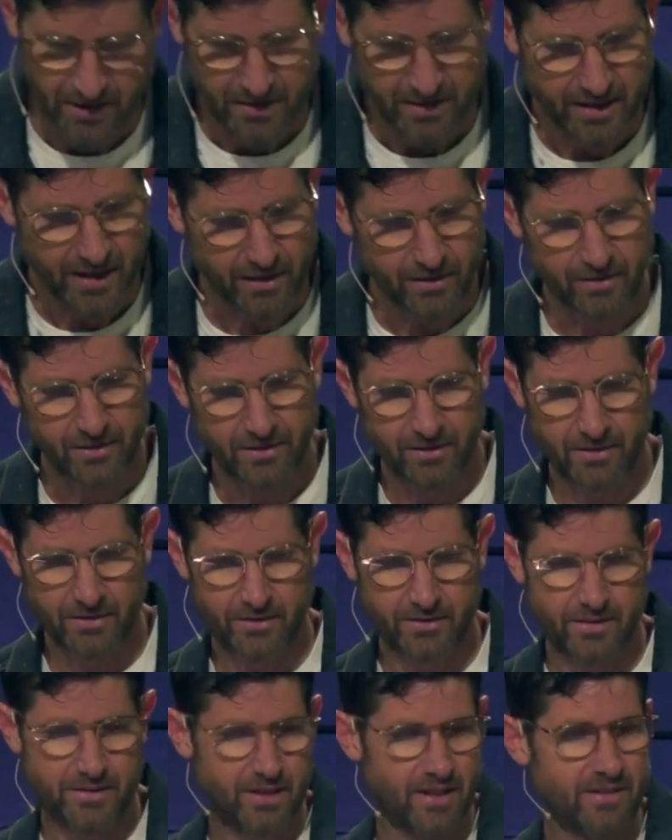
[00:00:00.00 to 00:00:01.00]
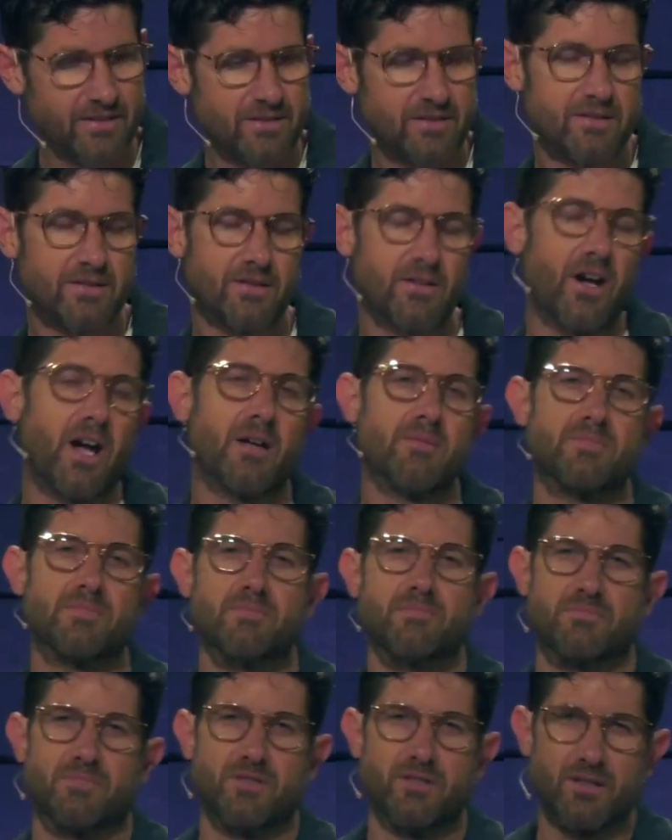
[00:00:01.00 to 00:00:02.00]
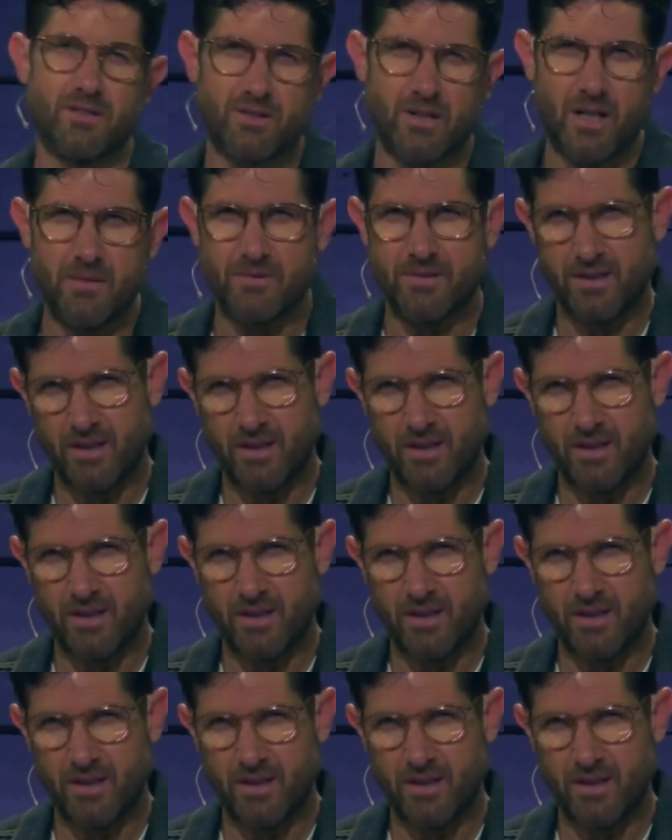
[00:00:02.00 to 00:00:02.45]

Now, the text describes